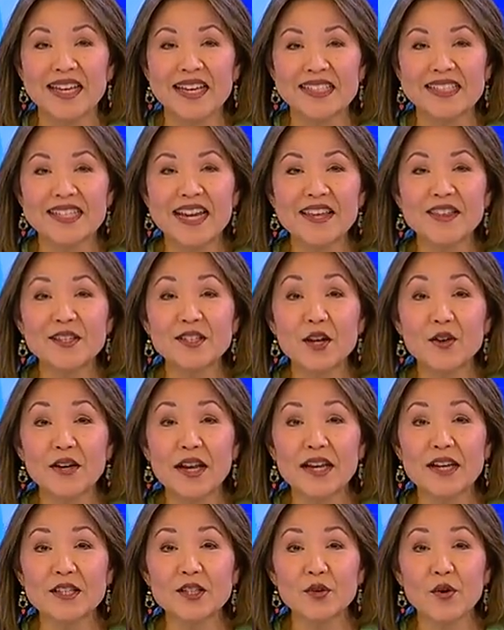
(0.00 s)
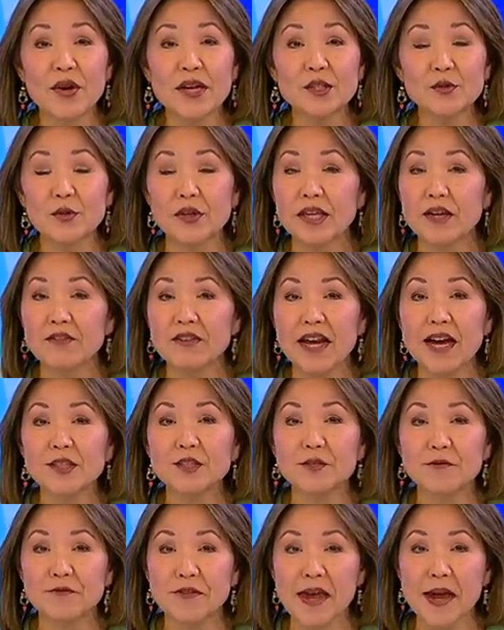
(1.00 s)
Today, the donated toys were given
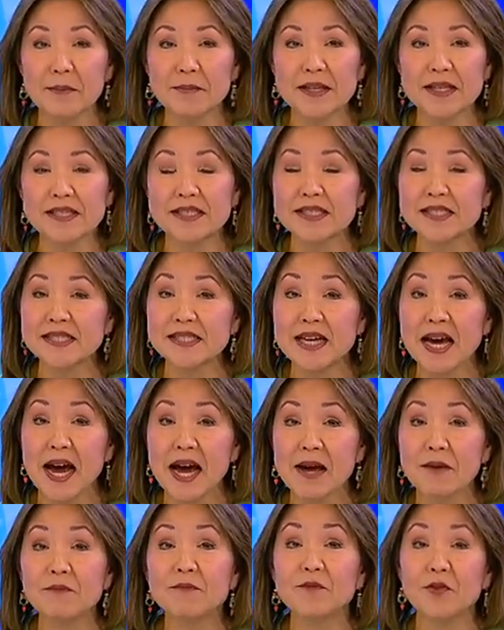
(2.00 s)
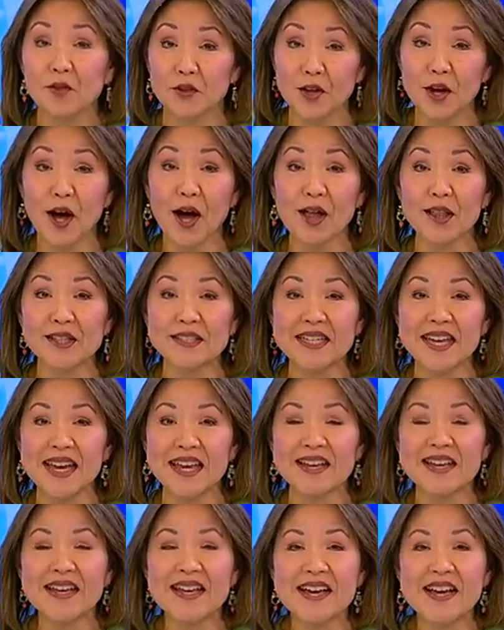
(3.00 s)
out to families in time for the
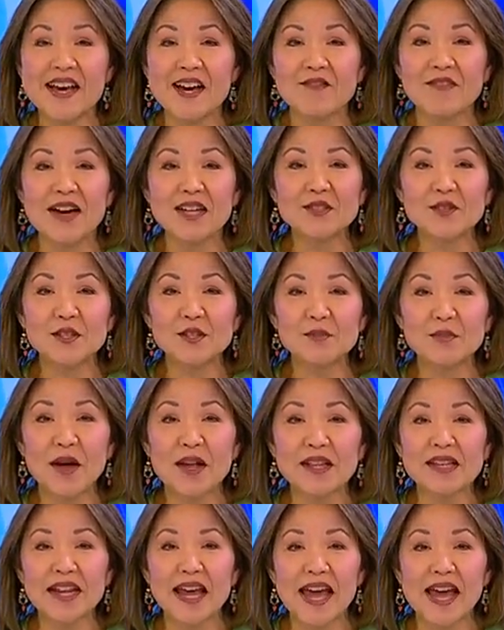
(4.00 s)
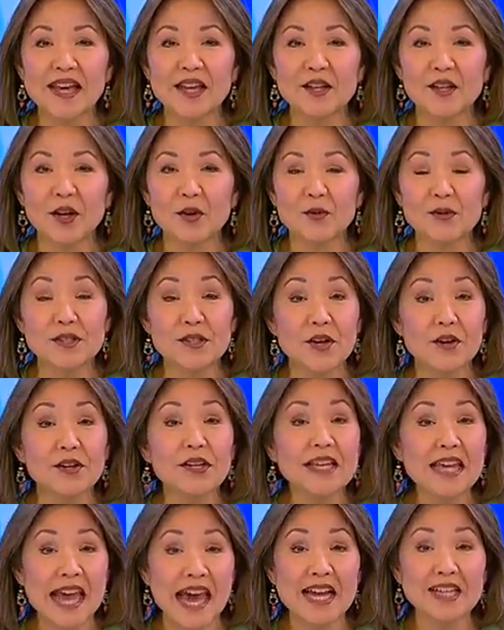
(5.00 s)
holiday. Fox 12's Paulina Aguilar was there
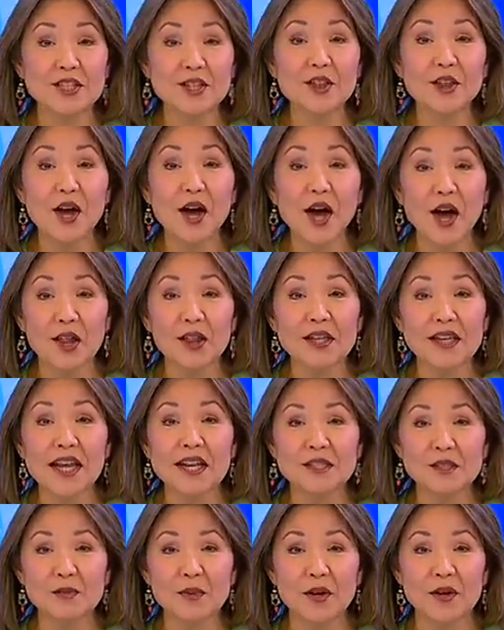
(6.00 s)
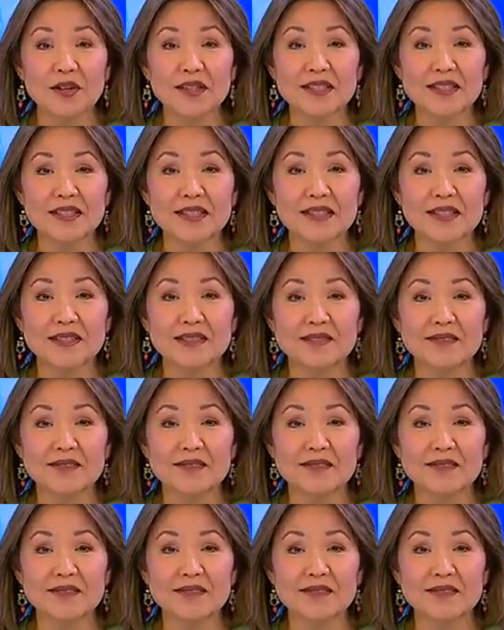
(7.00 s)
to catch the holiday spirit.